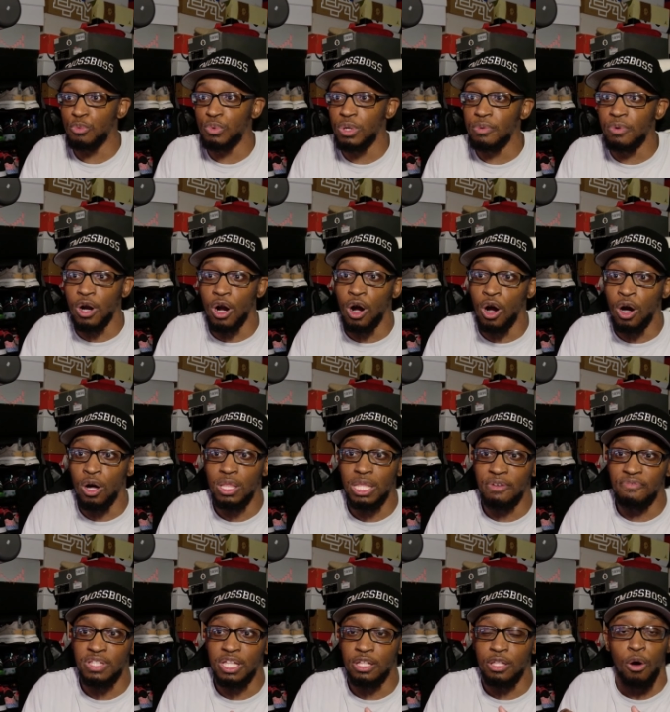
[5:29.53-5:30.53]
we were all
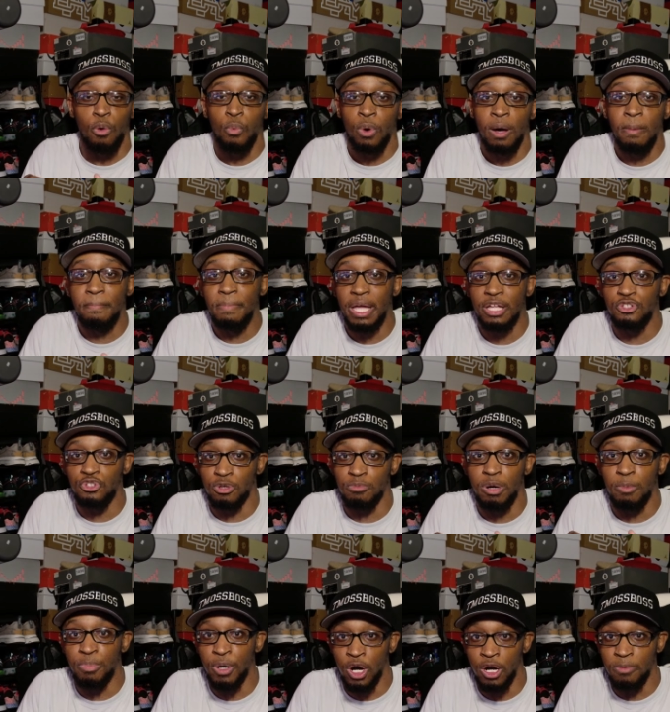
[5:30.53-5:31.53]
living in a one-bedroom
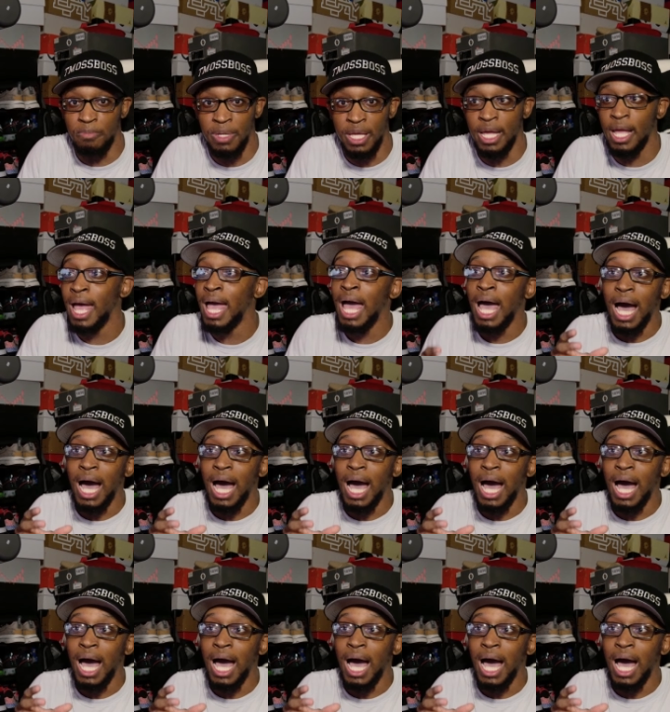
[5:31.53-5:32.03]
apartment.